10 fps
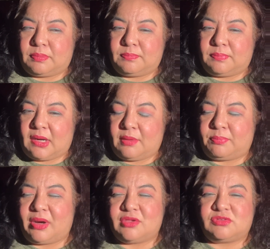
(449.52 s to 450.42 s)

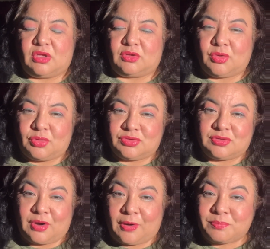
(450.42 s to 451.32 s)
Priya's
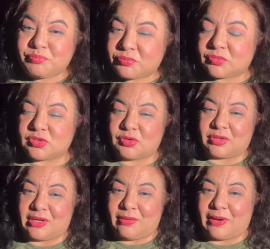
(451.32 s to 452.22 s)
co-star Joe
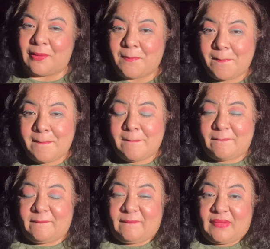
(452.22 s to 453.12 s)
Keery
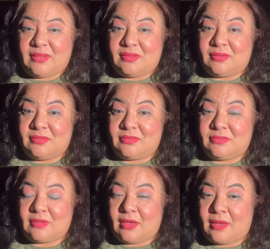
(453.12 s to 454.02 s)
is